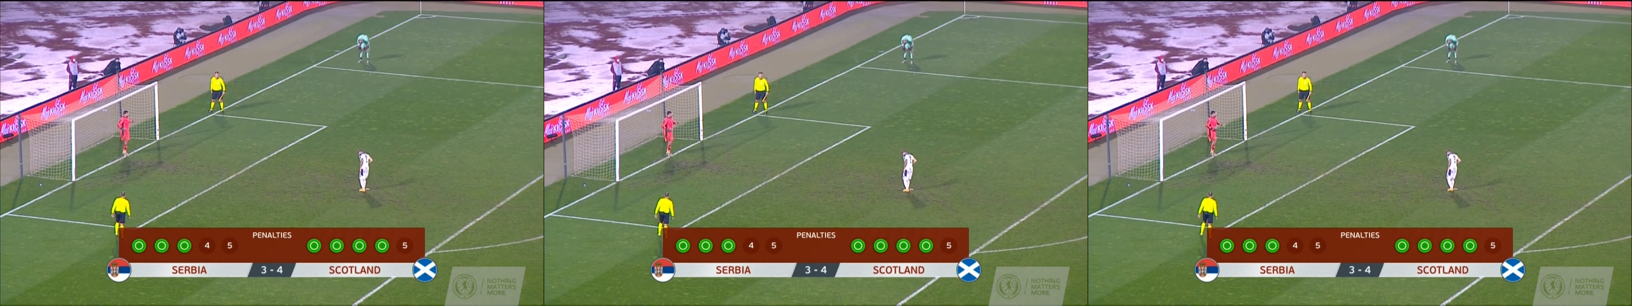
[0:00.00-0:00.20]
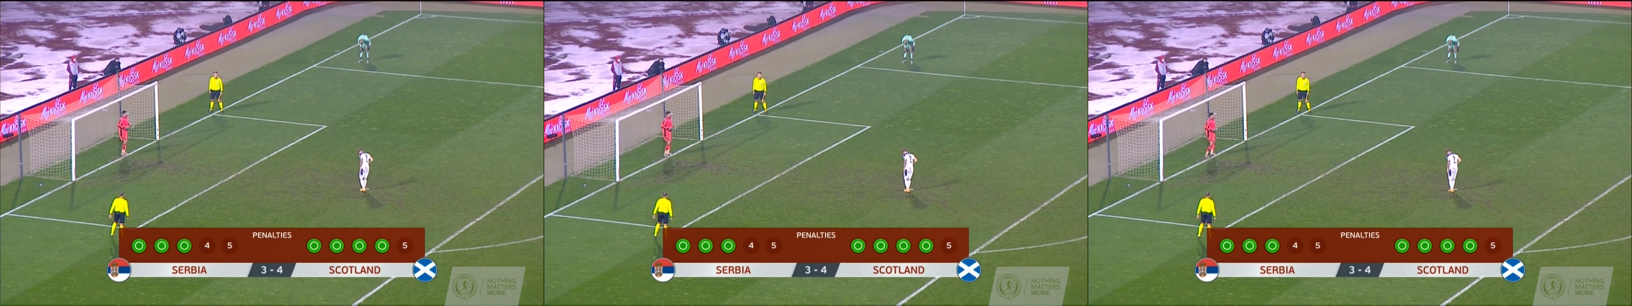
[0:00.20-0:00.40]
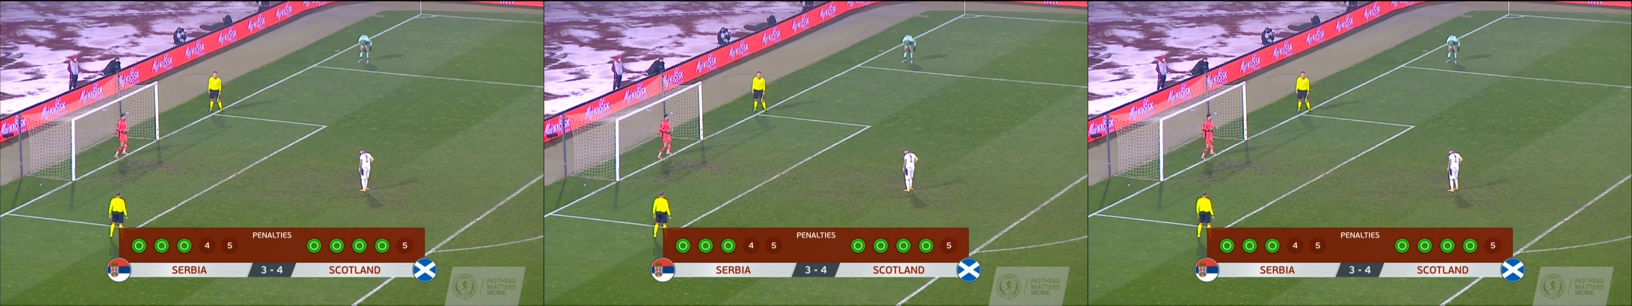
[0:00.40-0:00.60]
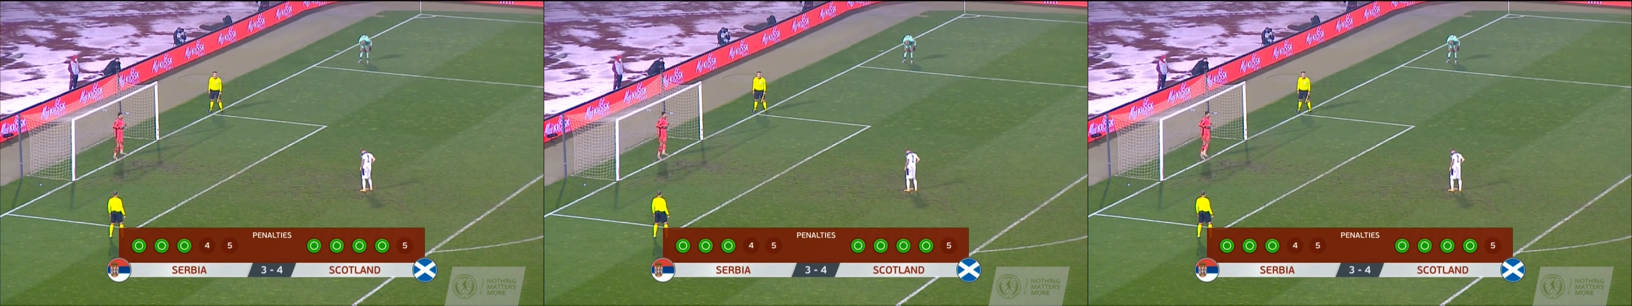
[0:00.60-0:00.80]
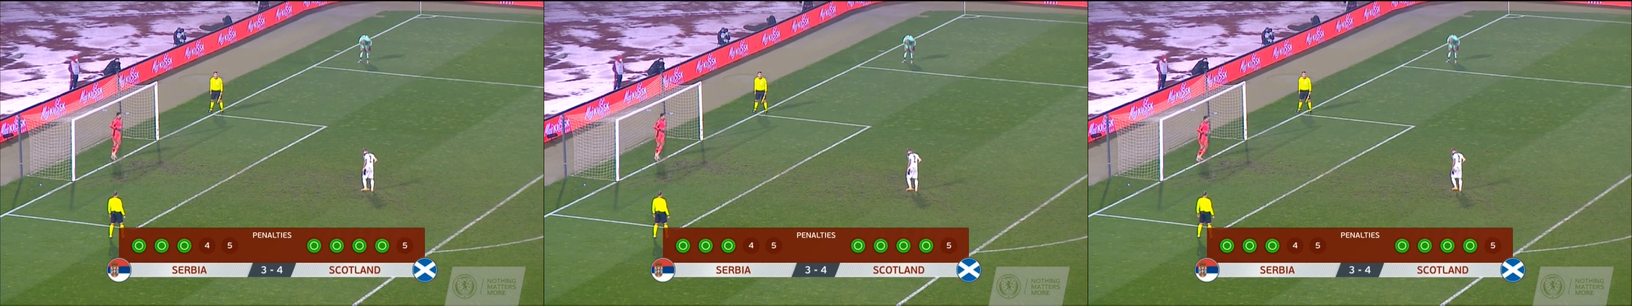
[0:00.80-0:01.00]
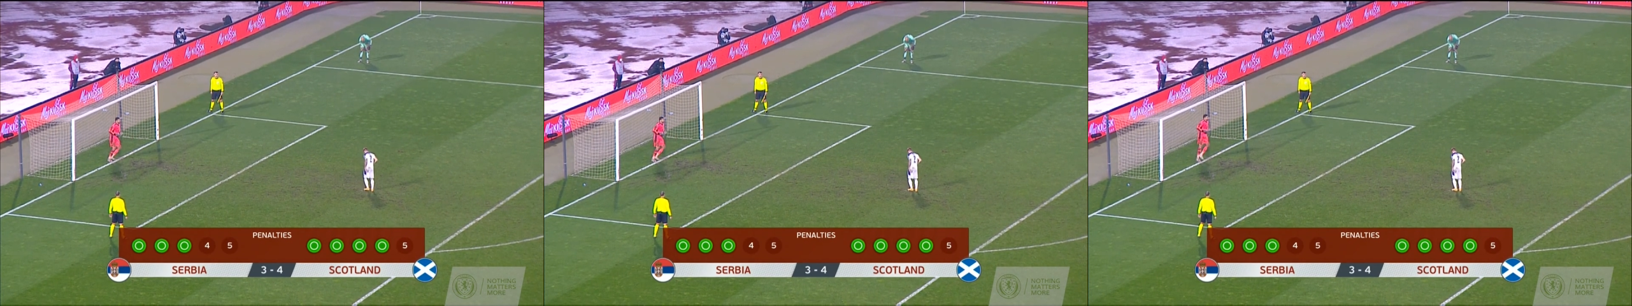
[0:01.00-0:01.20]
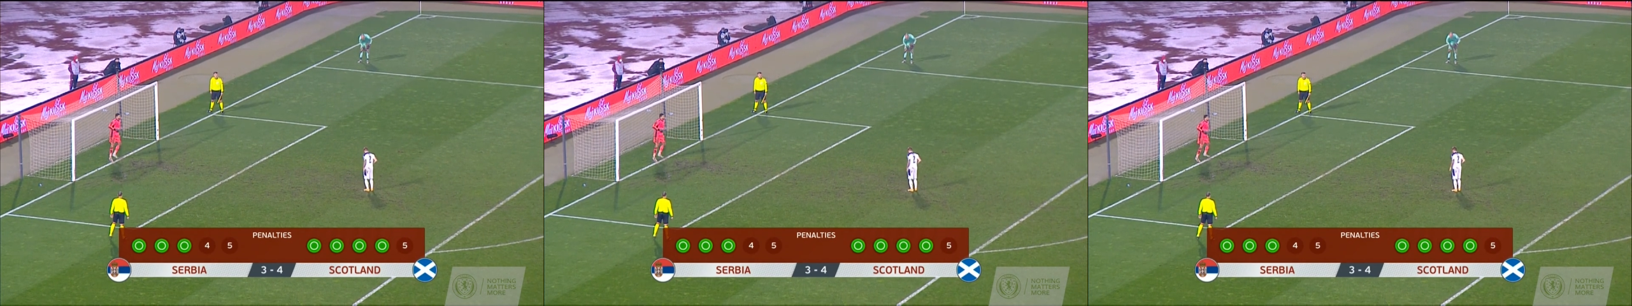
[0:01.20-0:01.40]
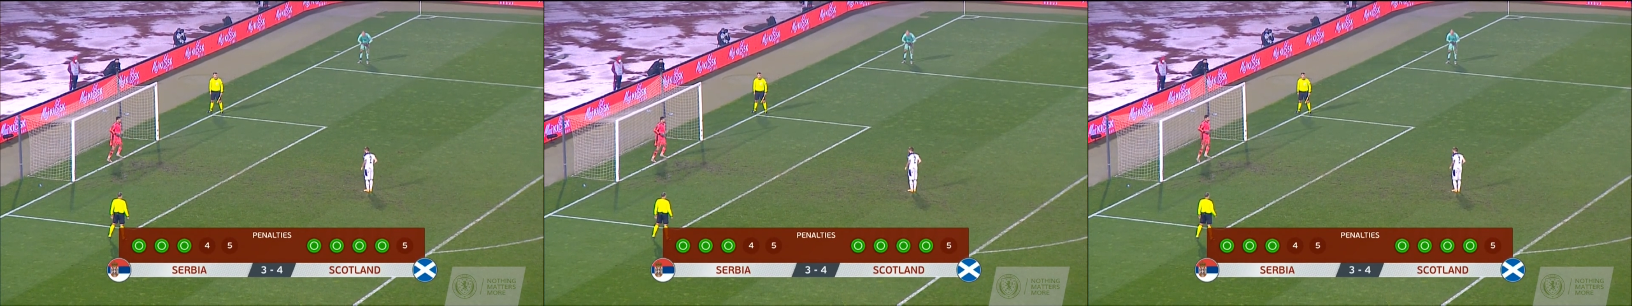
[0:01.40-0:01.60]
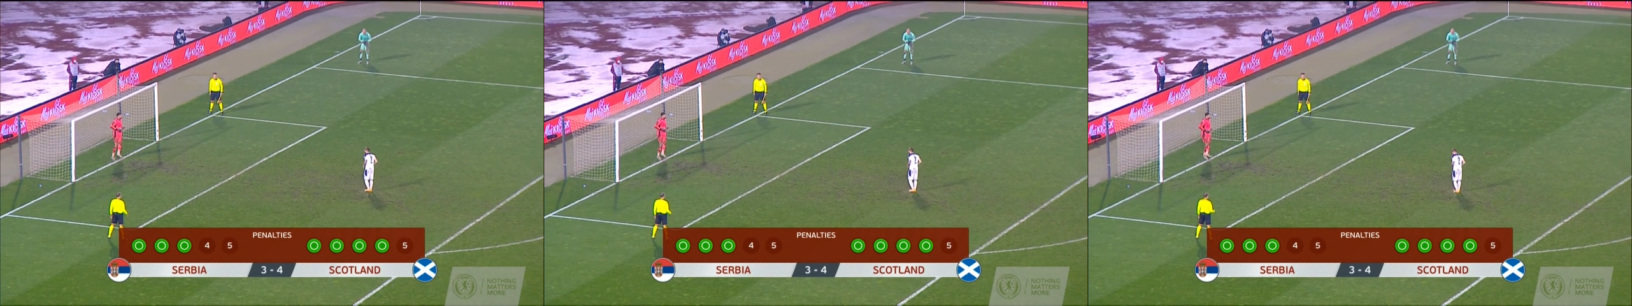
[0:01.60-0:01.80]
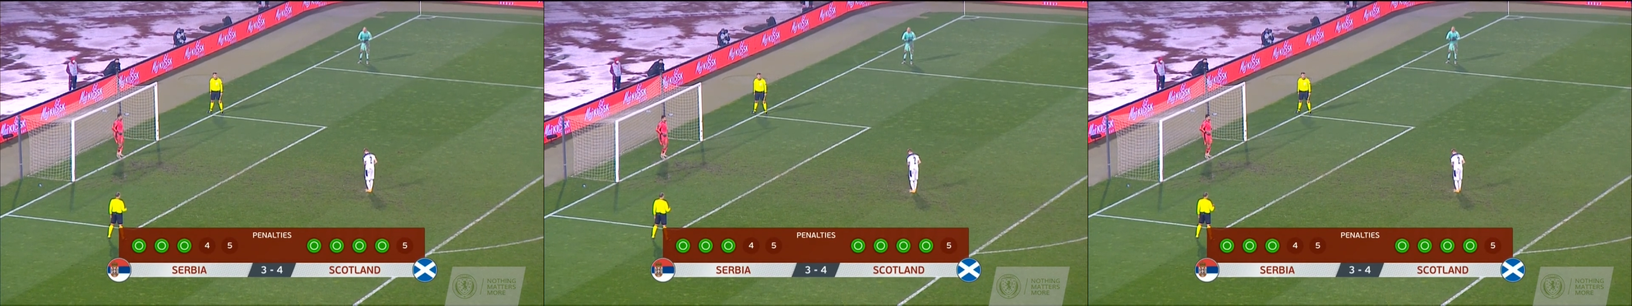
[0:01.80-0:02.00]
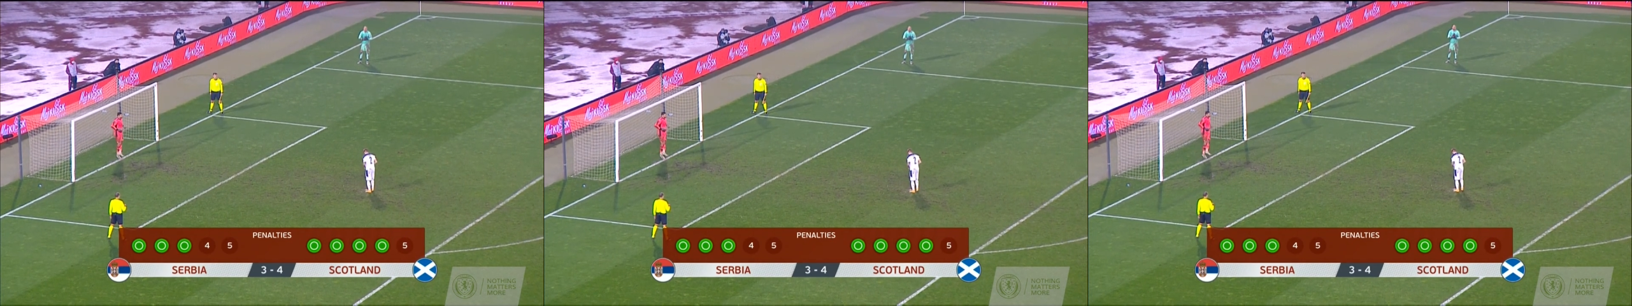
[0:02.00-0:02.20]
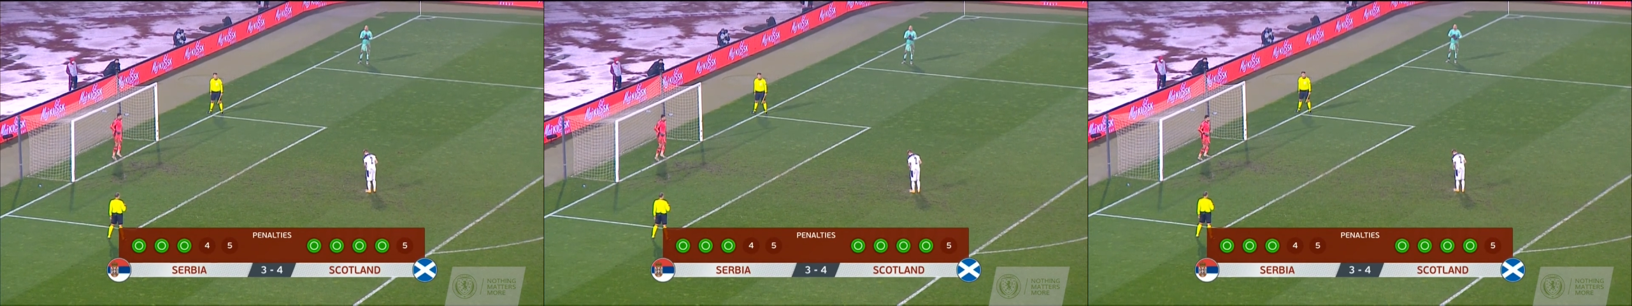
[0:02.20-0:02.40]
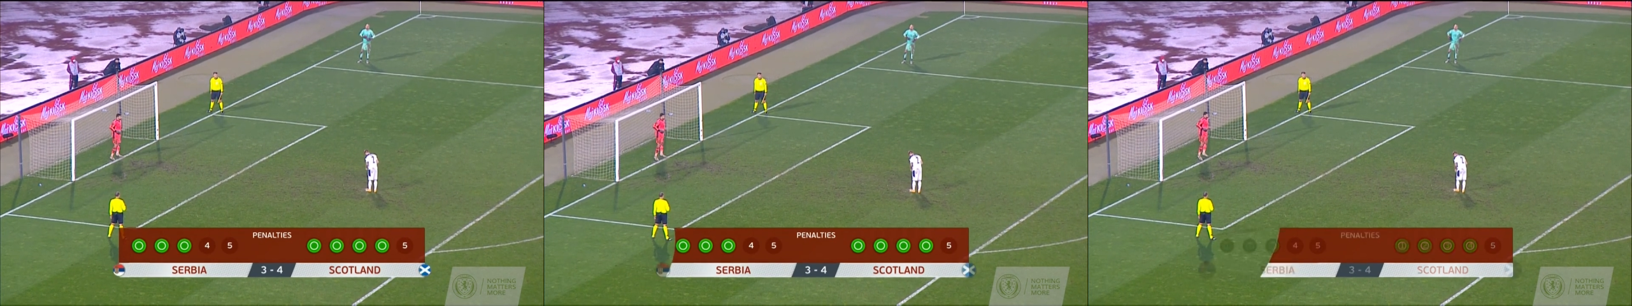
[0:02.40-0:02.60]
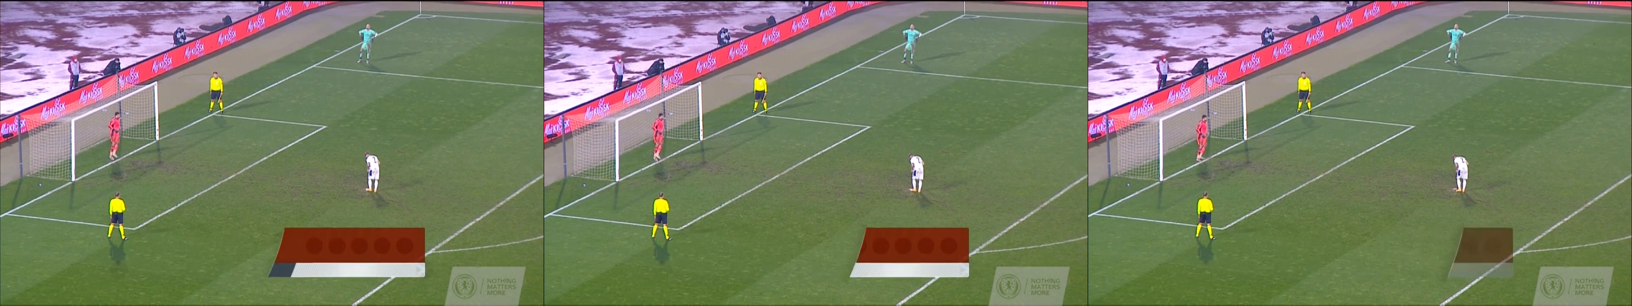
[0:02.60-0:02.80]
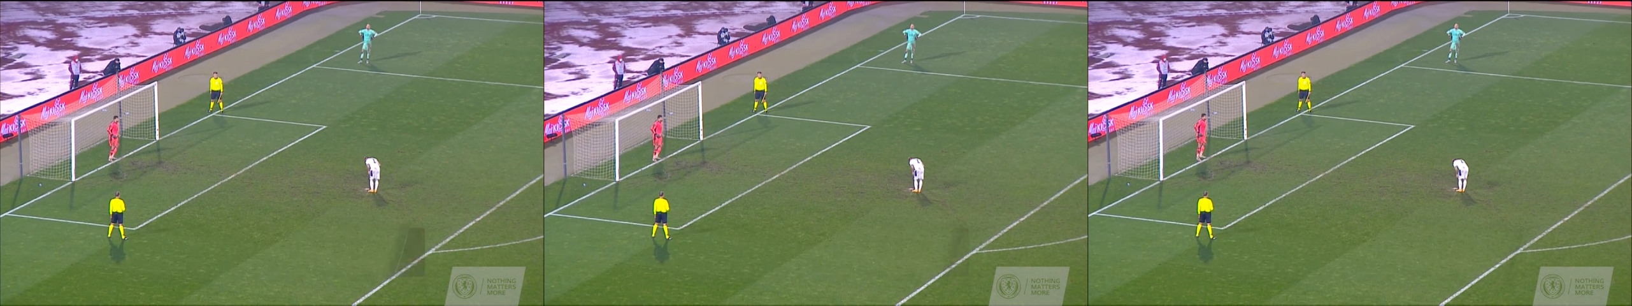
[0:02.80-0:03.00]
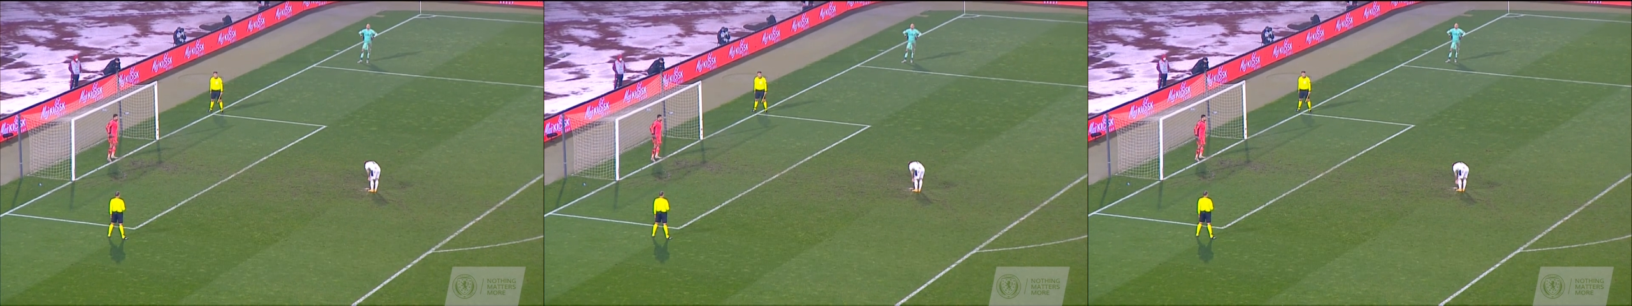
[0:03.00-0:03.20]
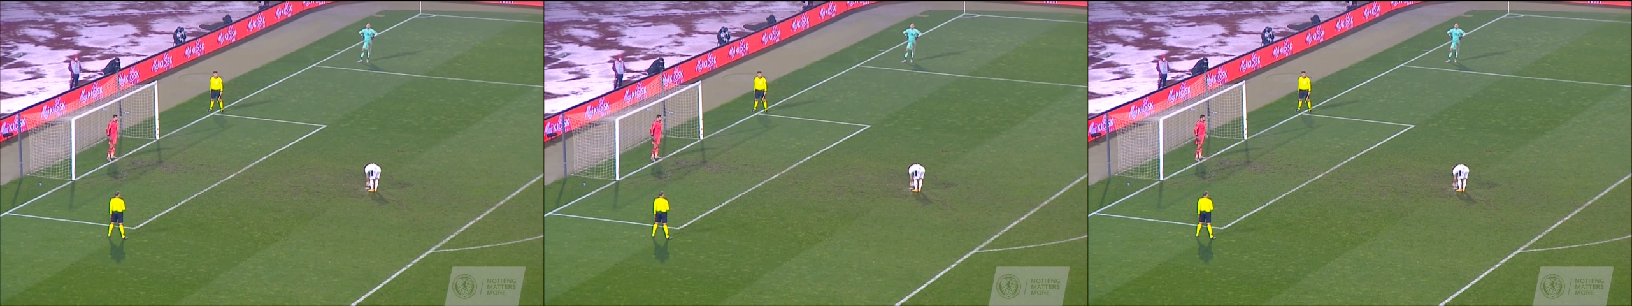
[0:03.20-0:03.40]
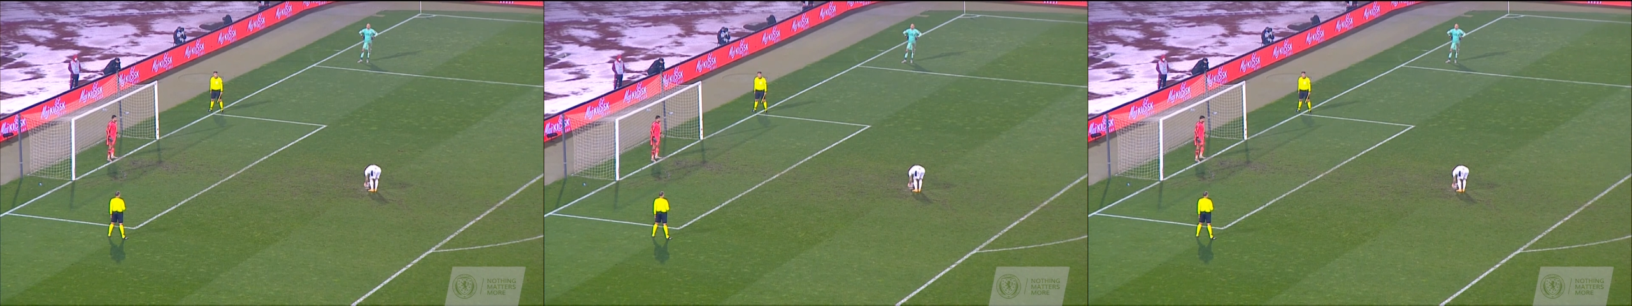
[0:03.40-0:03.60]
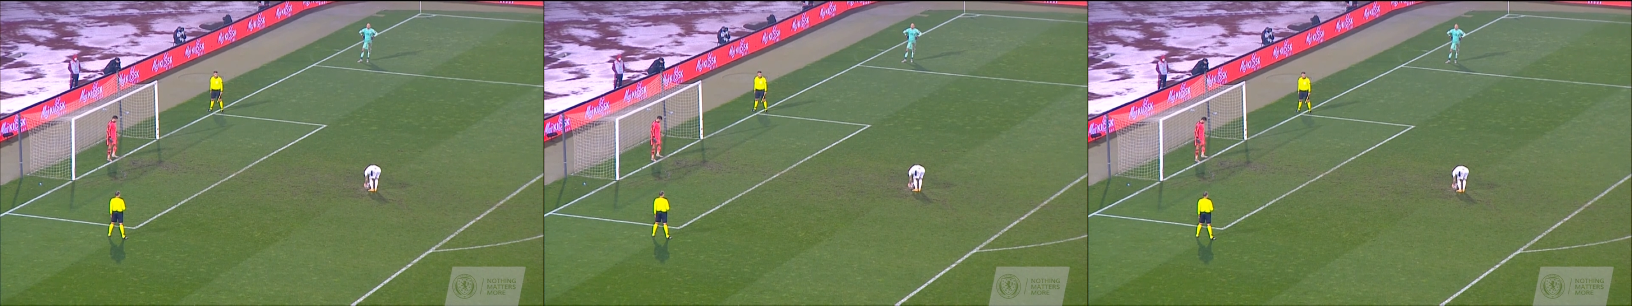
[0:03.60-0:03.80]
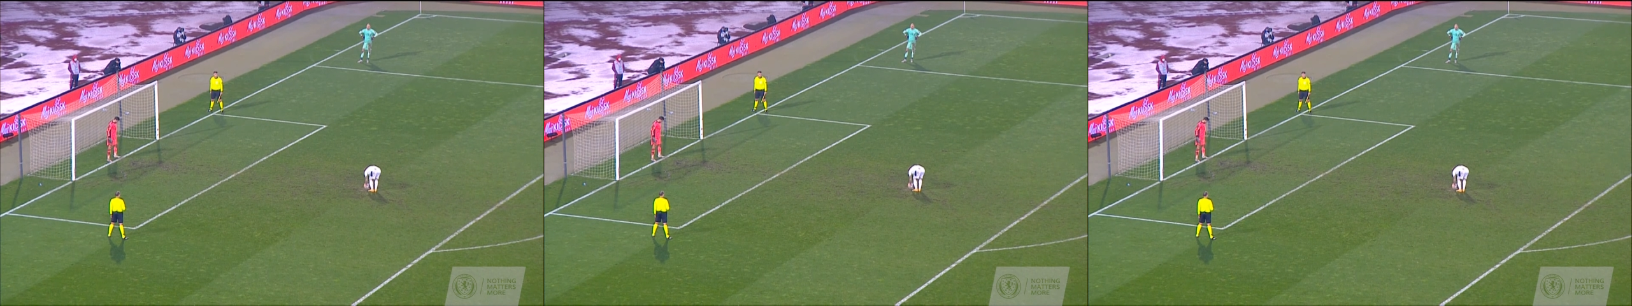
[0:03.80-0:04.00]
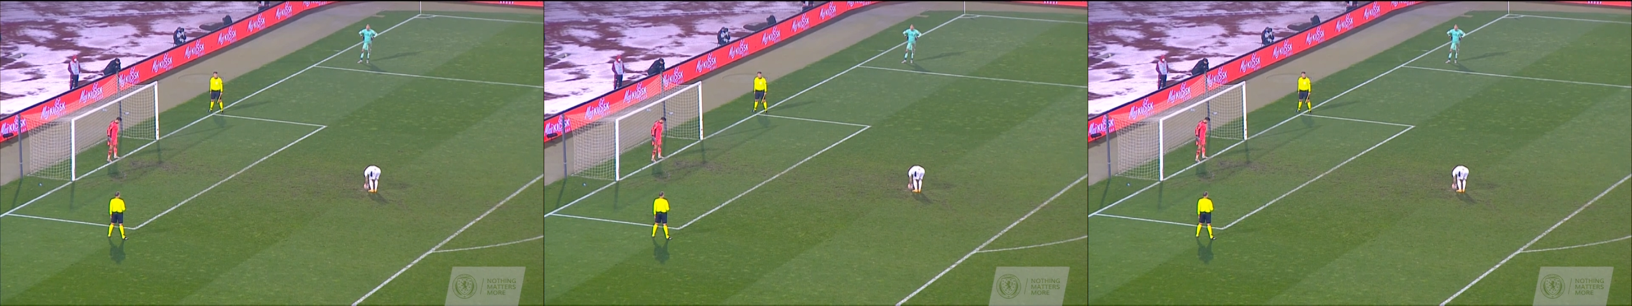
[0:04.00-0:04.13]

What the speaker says: Nobody's mouth can be seen.